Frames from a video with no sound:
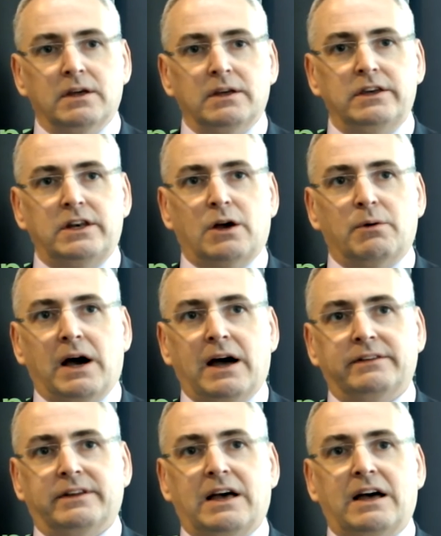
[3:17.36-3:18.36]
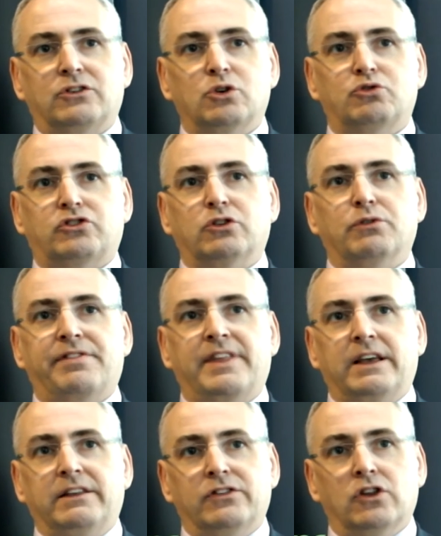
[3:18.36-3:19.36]
You know, I do still
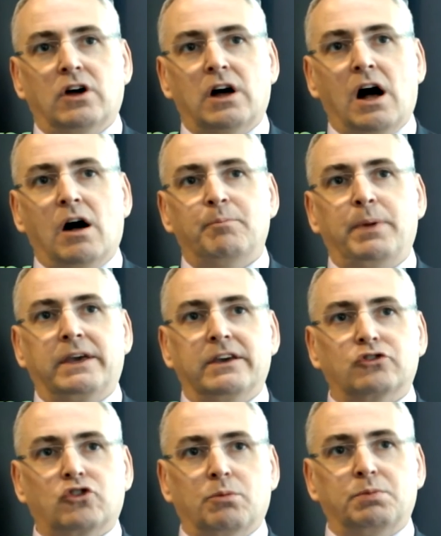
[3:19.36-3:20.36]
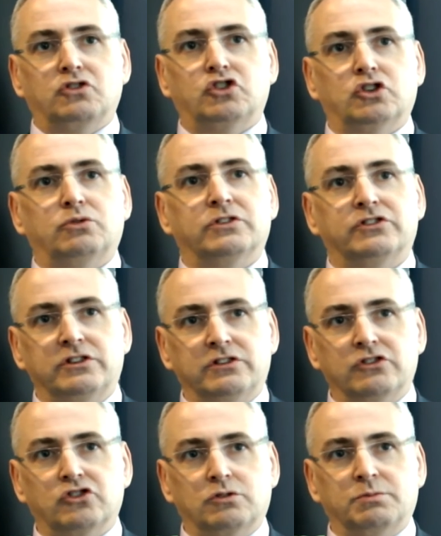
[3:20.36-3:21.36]
think that our biggest opportunities
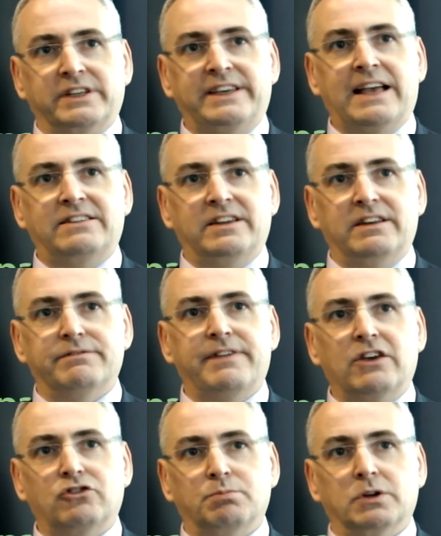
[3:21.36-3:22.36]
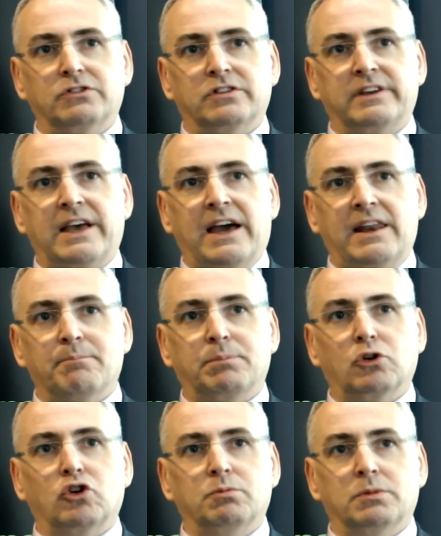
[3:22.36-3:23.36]
in terms of getting investment and getting
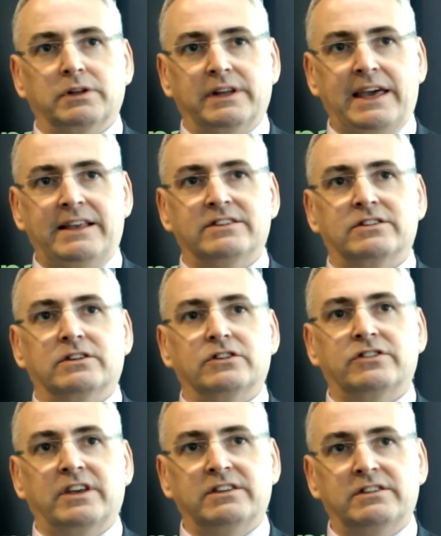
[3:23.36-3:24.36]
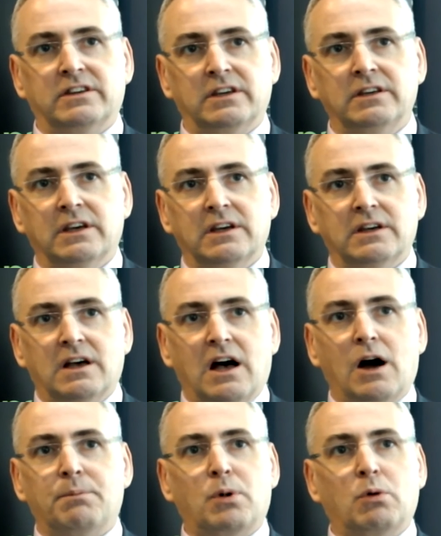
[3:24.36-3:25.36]
employment into the city
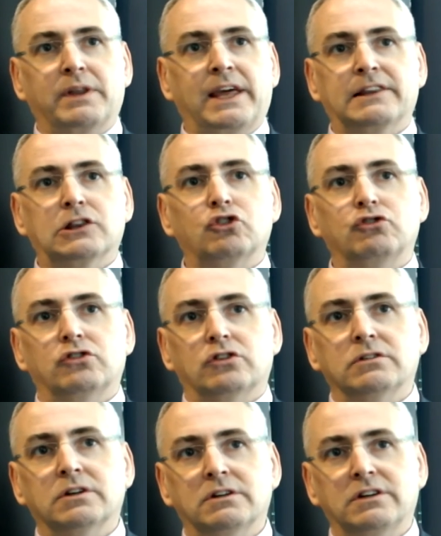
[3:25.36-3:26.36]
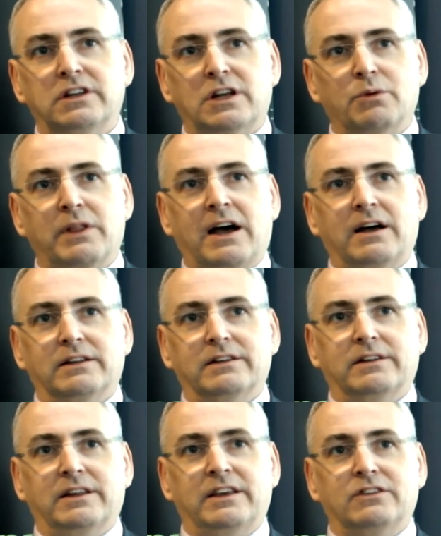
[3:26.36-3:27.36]
are probably in London. You know, that
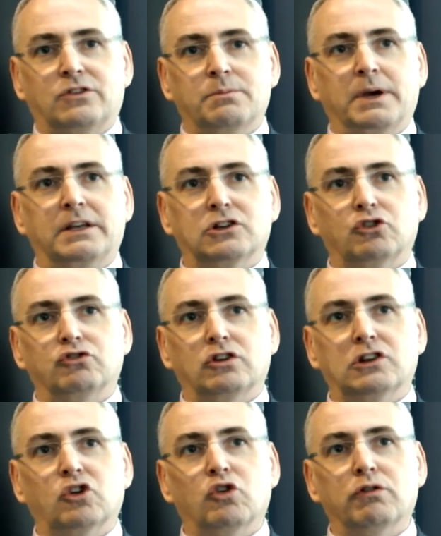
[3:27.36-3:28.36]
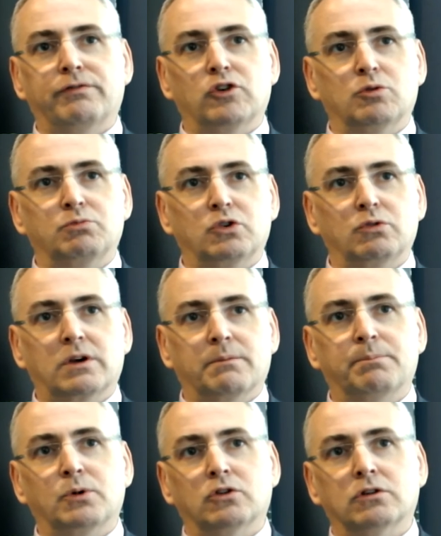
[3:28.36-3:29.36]
it's the big London law firms who can
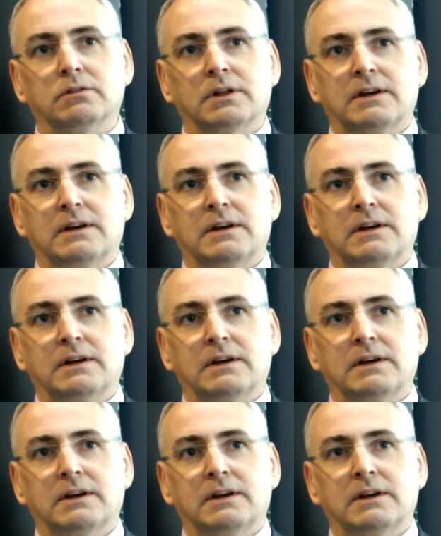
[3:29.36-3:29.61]
put